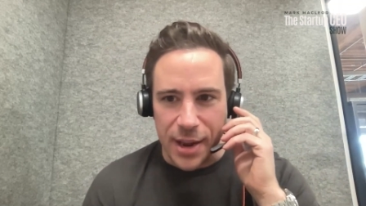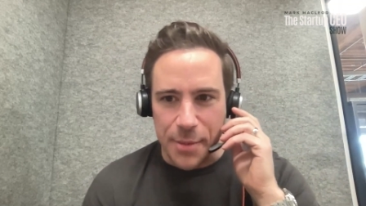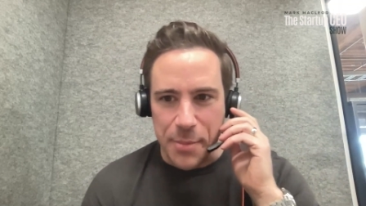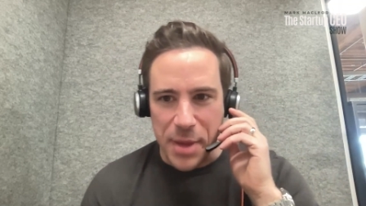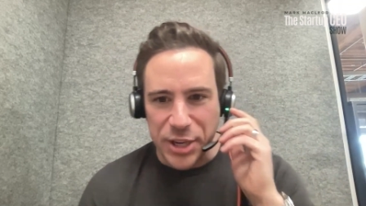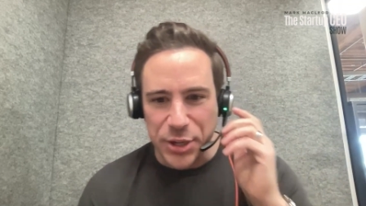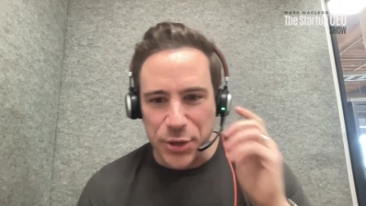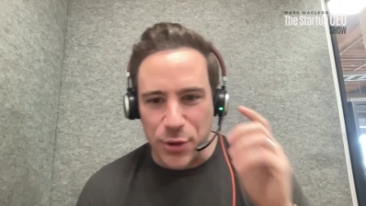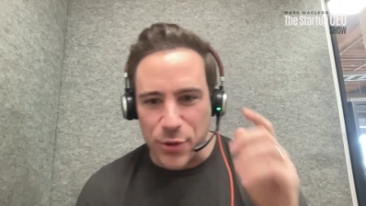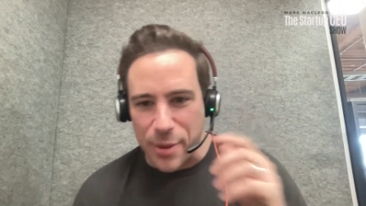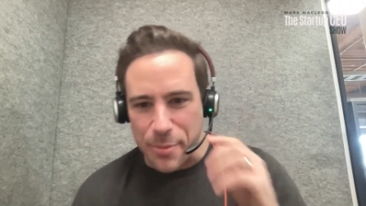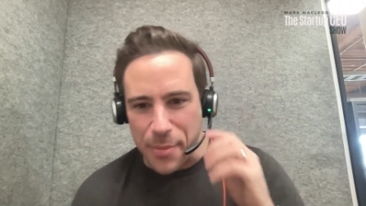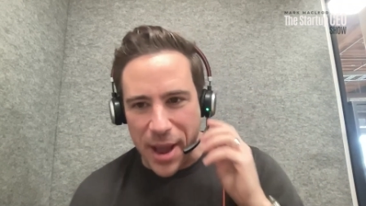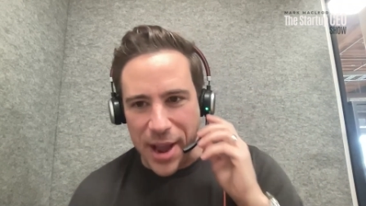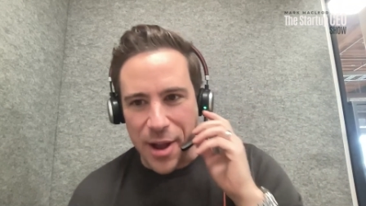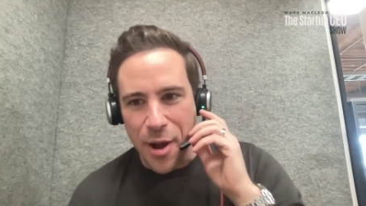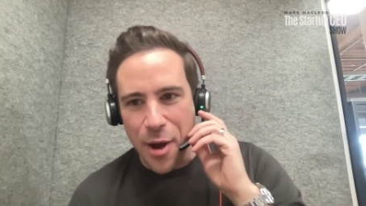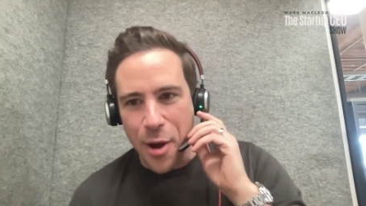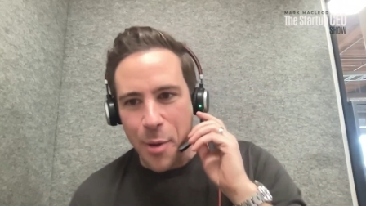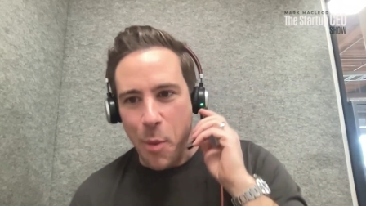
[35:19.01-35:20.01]
and I make sure that
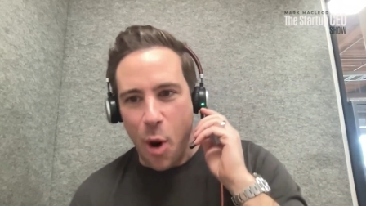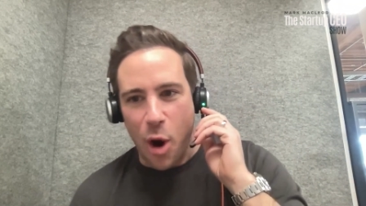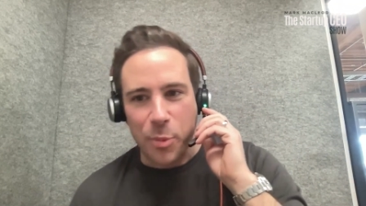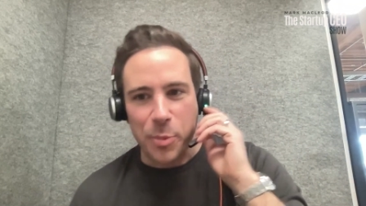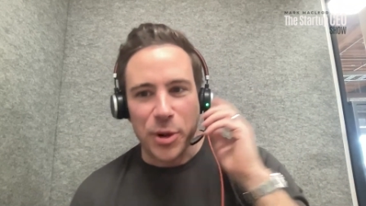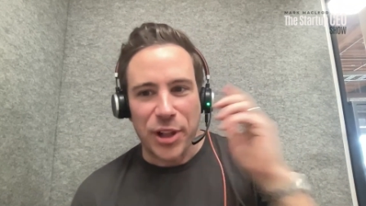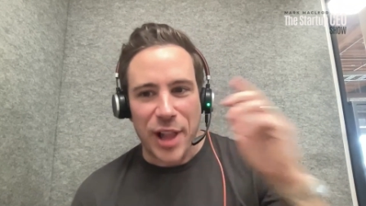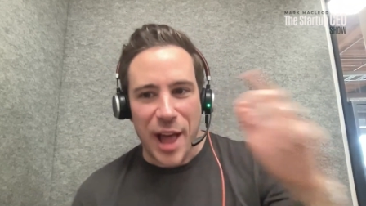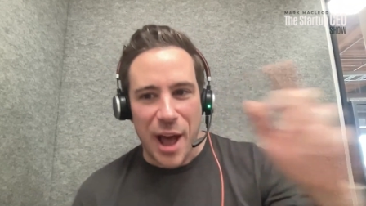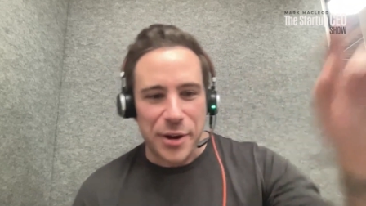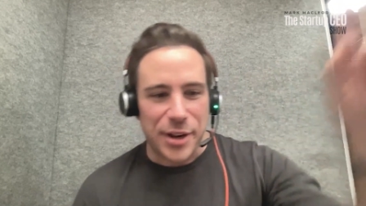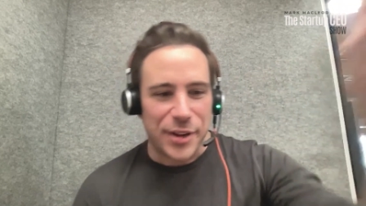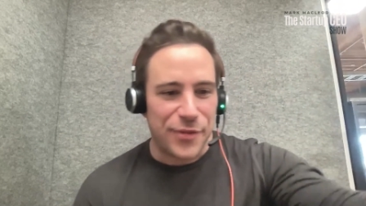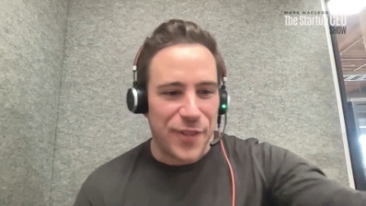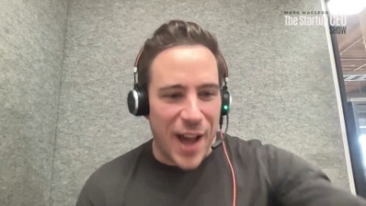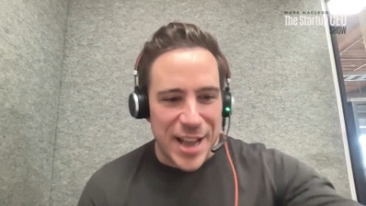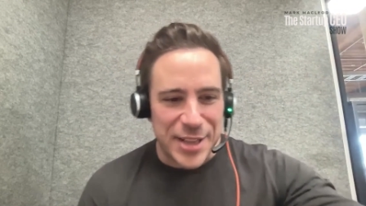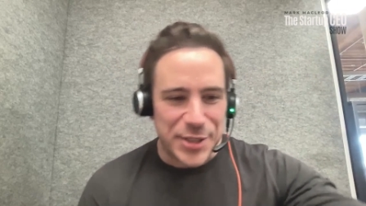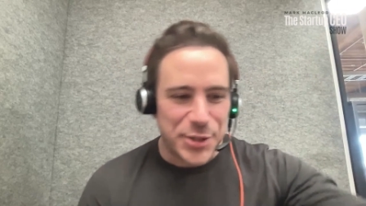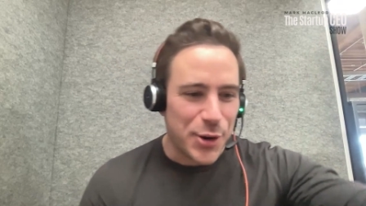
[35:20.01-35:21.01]
my Mark MacLeod
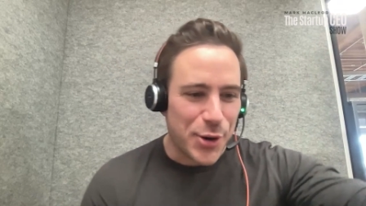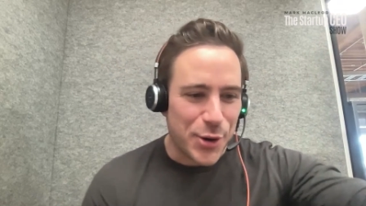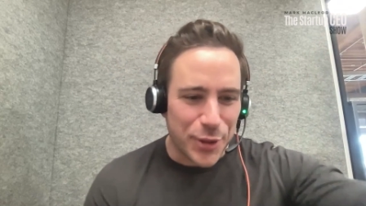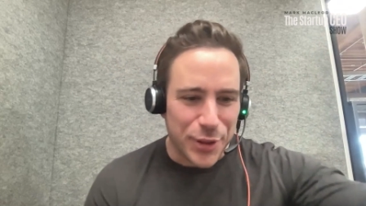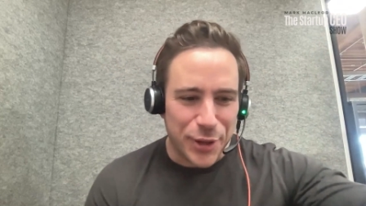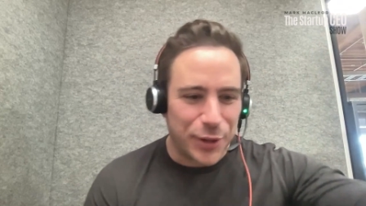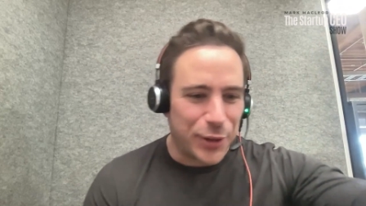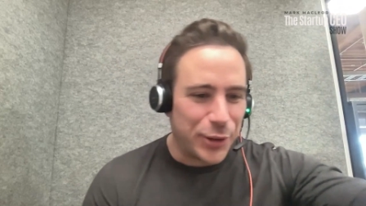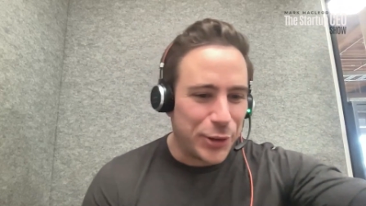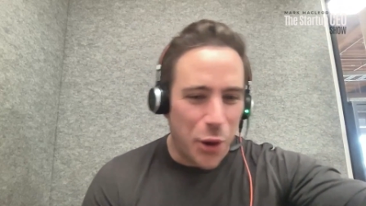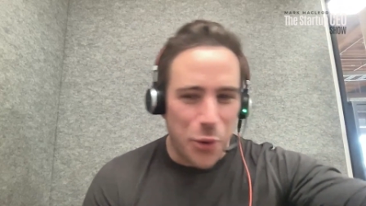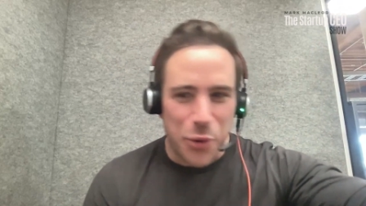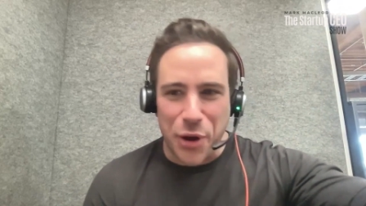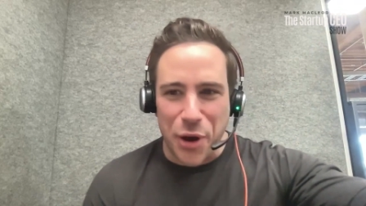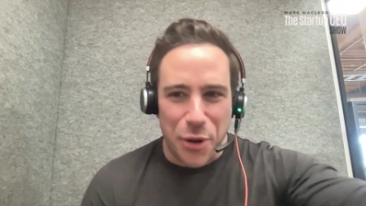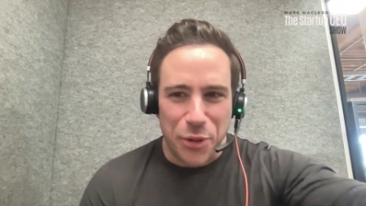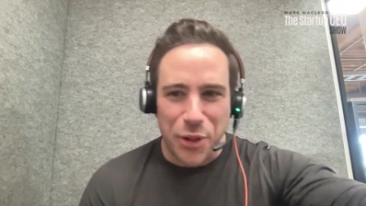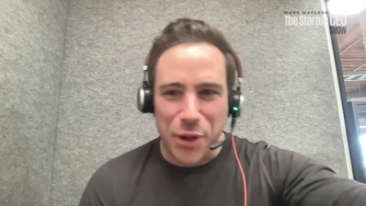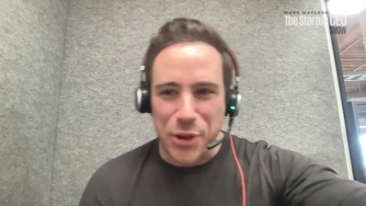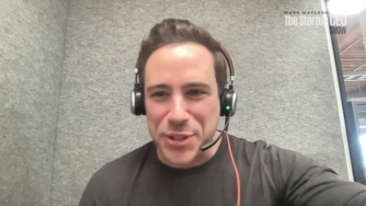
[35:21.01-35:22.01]
advisor little
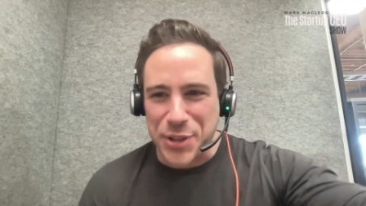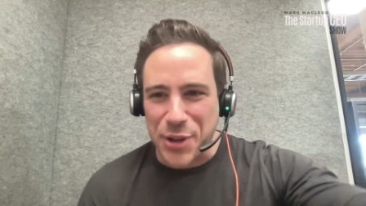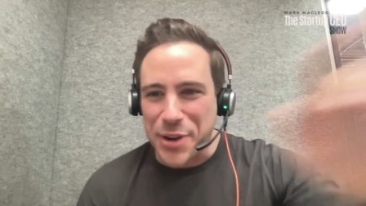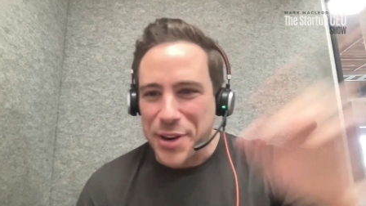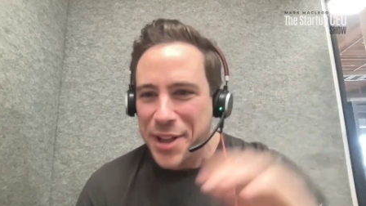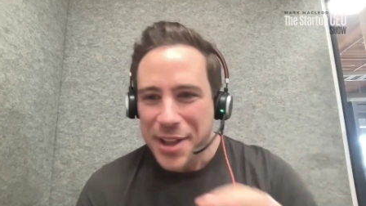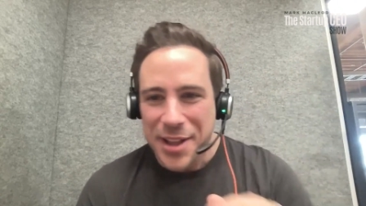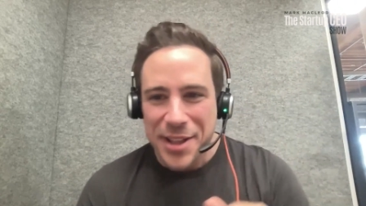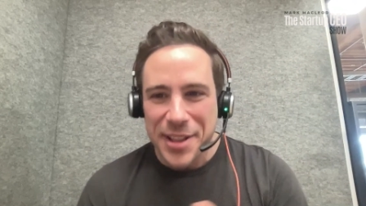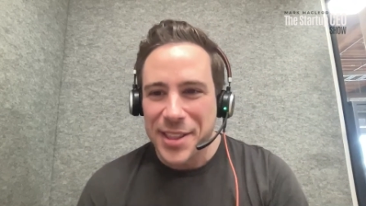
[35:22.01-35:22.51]
logo looks good.